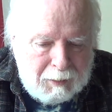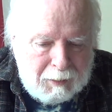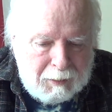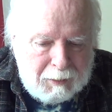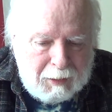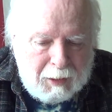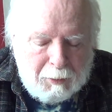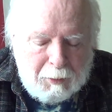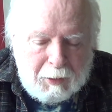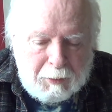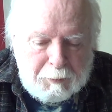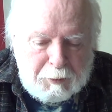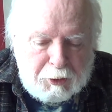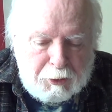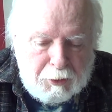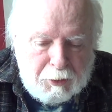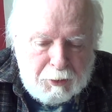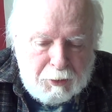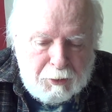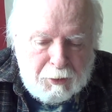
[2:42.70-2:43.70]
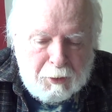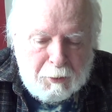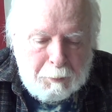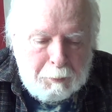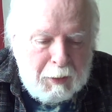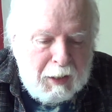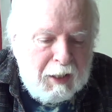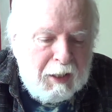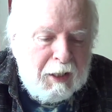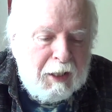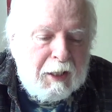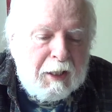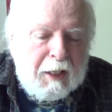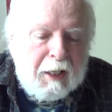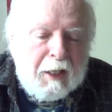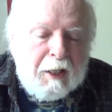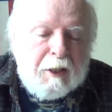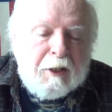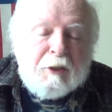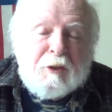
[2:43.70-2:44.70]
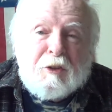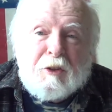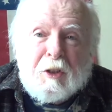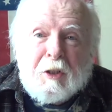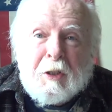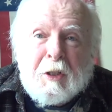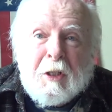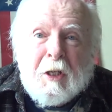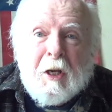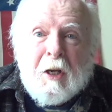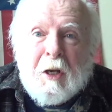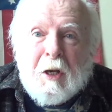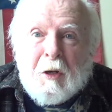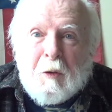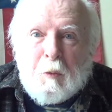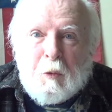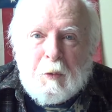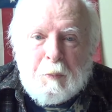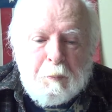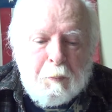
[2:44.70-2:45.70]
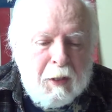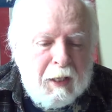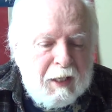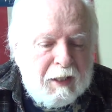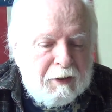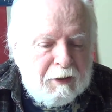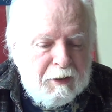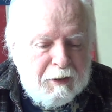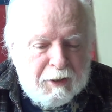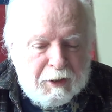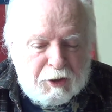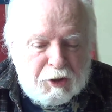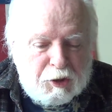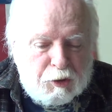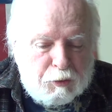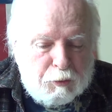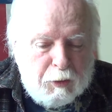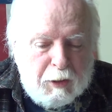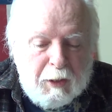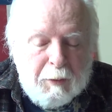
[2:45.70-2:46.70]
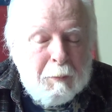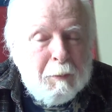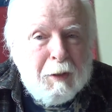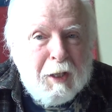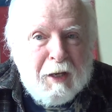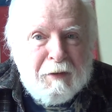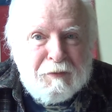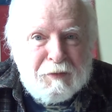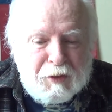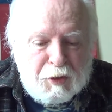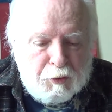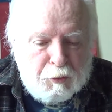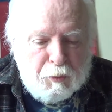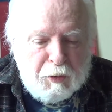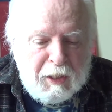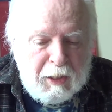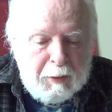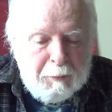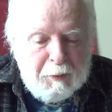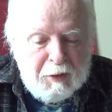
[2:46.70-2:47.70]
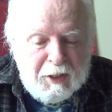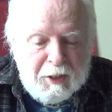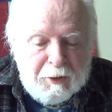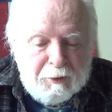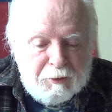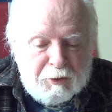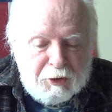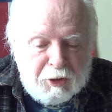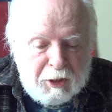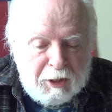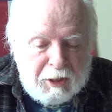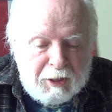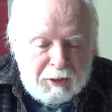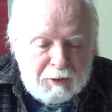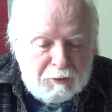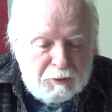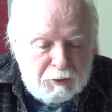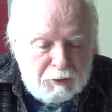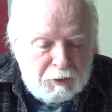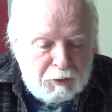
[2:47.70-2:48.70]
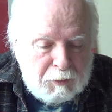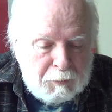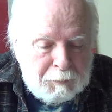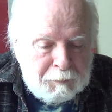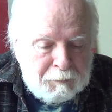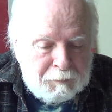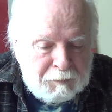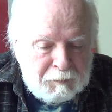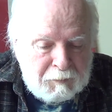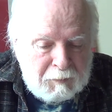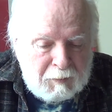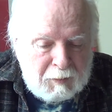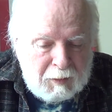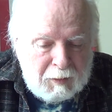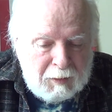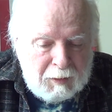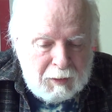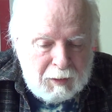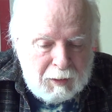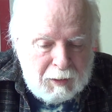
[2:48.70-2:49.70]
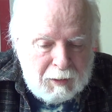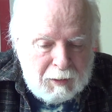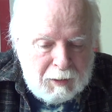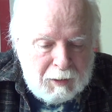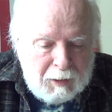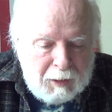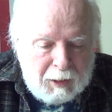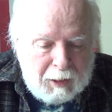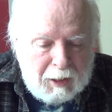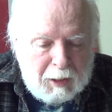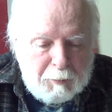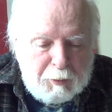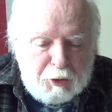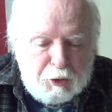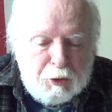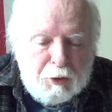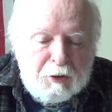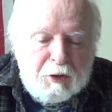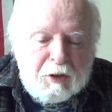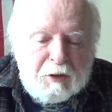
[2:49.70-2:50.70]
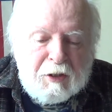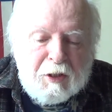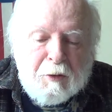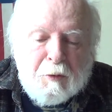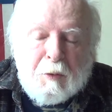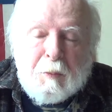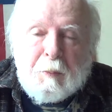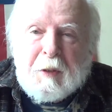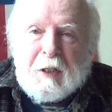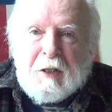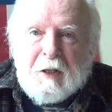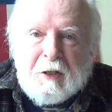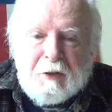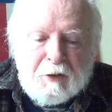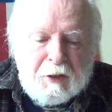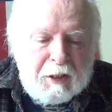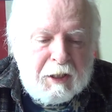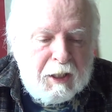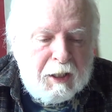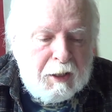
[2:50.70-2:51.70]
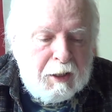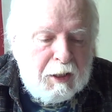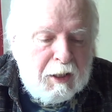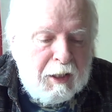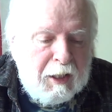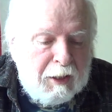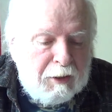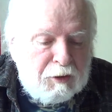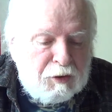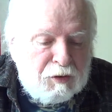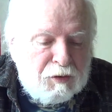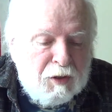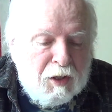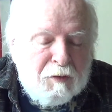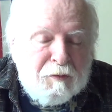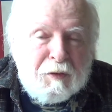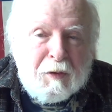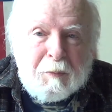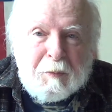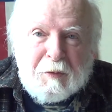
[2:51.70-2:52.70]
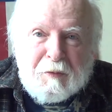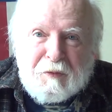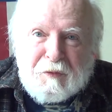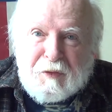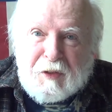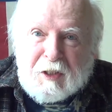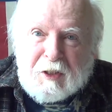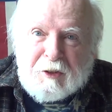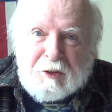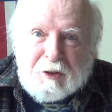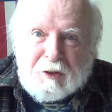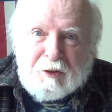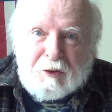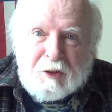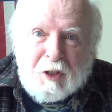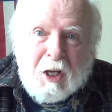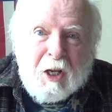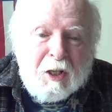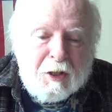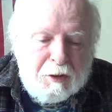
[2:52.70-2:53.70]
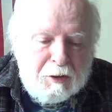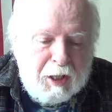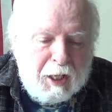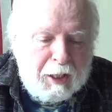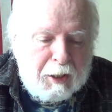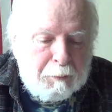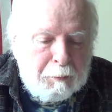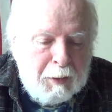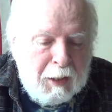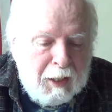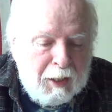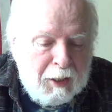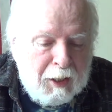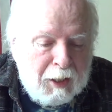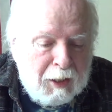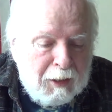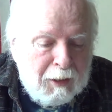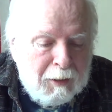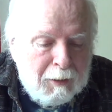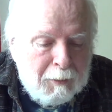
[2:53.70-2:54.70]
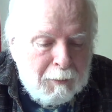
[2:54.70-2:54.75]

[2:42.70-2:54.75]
Now, I'm sure a Manning candidacy would make the extreme left cream their jeans. And I'm sure that there will be other candidates from the fringes, like Manning,